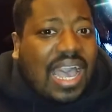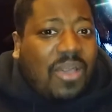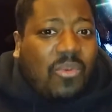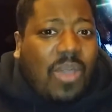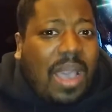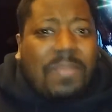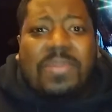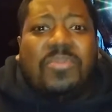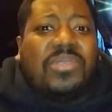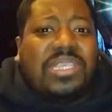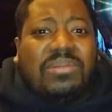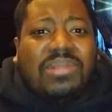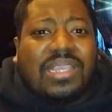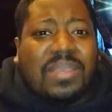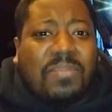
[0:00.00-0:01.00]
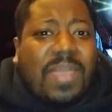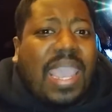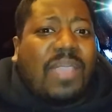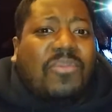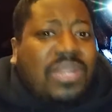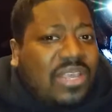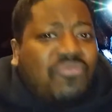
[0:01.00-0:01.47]
why people keep looking
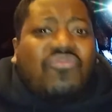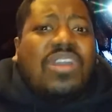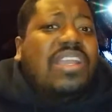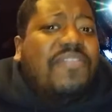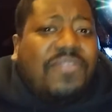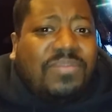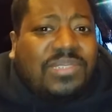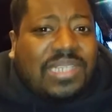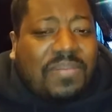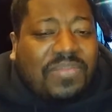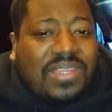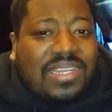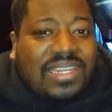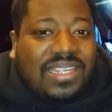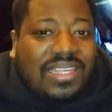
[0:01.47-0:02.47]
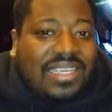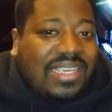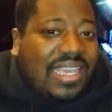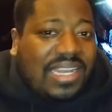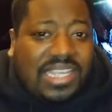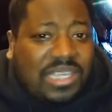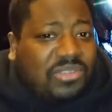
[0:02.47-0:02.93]
back when they're running from something
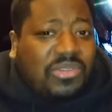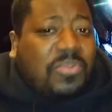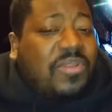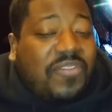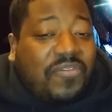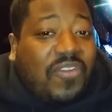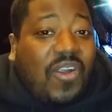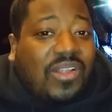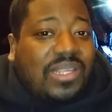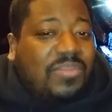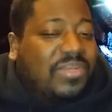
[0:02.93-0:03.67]
and they keep tripping and falling.